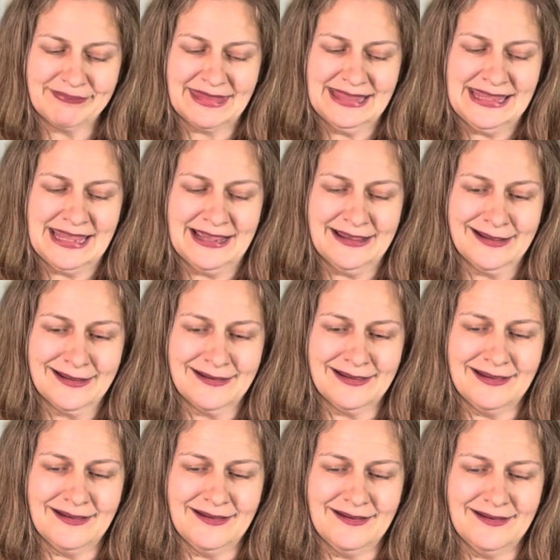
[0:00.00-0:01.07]
Yeah,
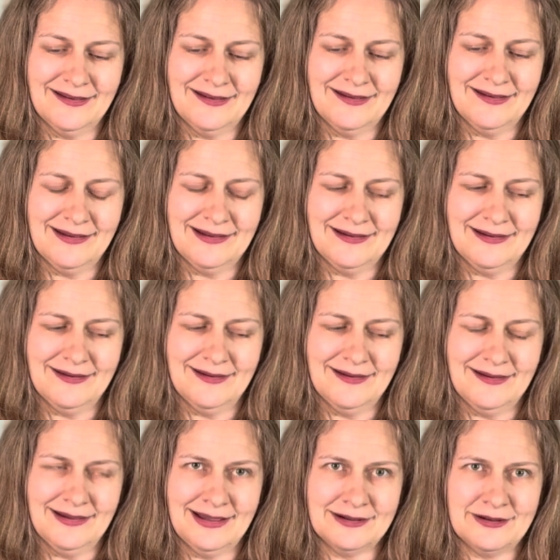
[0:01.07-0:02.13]

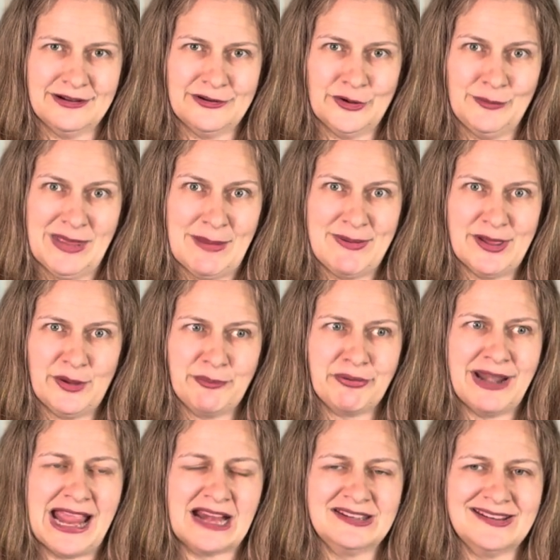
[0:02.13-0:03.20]
I don't know, maybe I'll
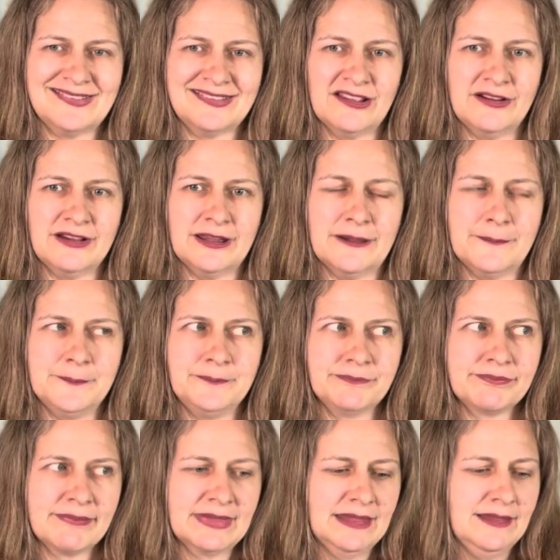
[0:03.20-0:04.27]
practice on
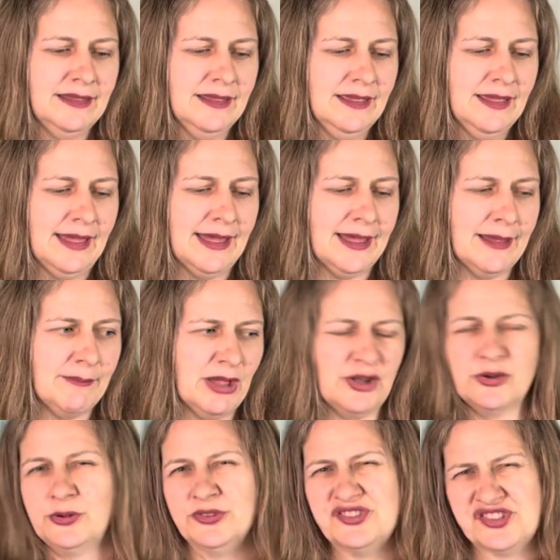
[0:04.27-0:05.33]
an
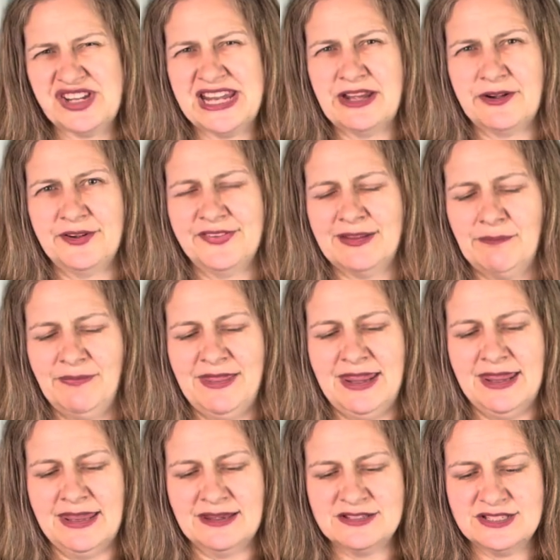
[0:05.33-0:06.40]
old sheet or
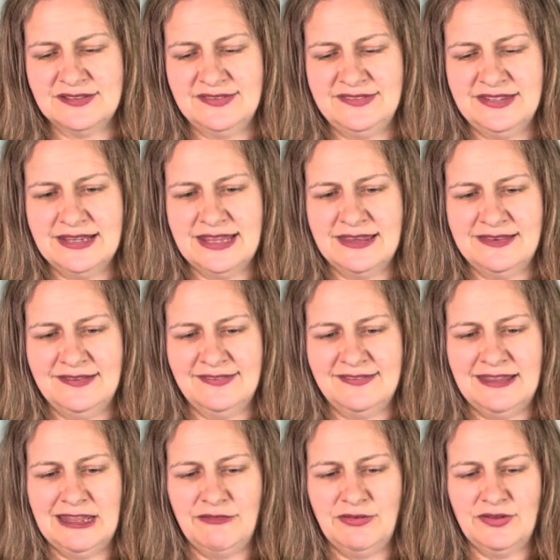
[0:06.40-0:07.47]
something, and just to
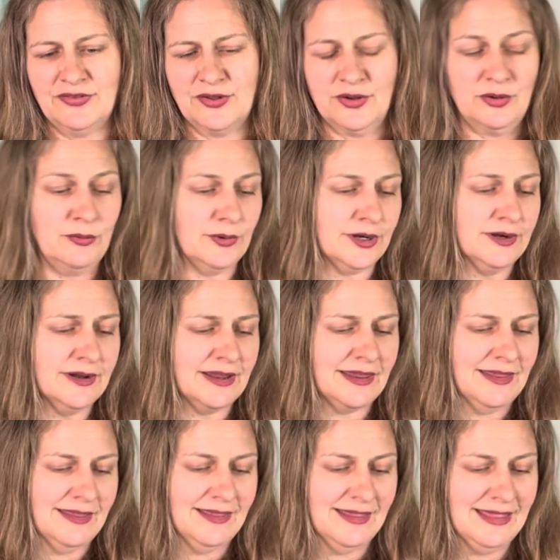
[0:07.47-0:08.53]
see if it's gonna work
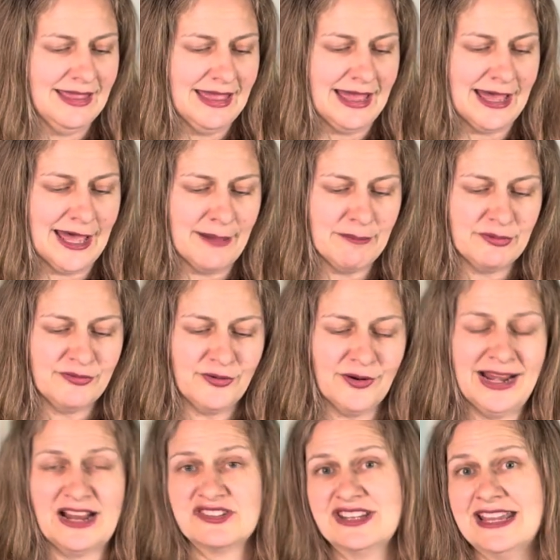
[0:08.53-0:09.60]
before I
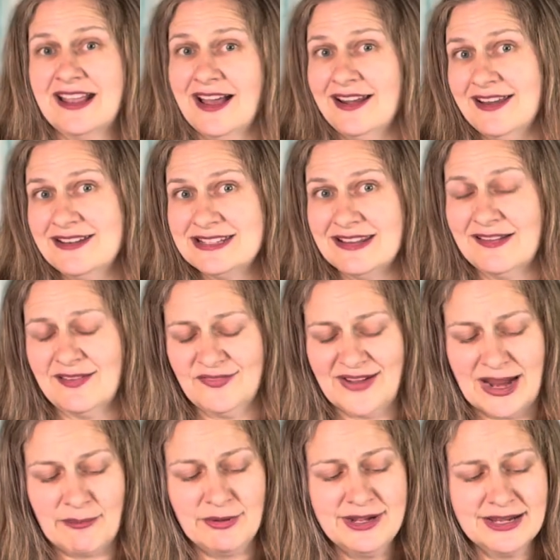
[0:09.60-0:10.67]
actually cut into this
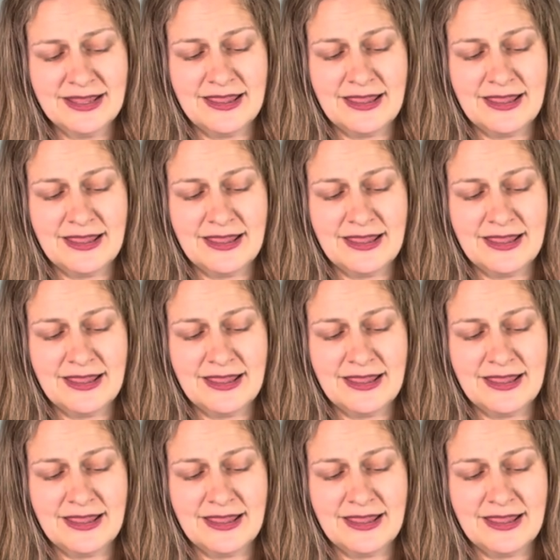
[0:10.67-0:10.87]
fabric.